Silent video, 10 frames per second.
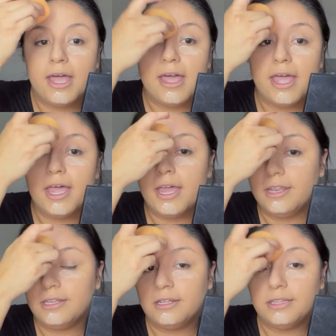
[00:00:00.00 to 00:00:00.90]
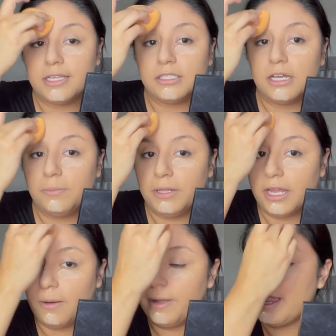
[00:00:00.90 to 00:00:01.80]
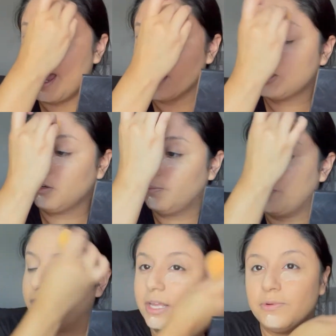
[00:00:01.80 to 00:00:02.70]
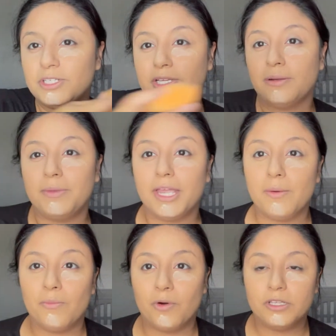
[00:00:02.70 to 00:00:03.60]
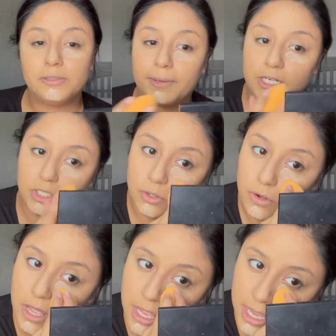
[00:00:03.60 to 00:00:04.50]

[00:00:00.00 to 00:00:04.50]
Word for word: and that's gonna be like on my actual birthday which is gonna make it more special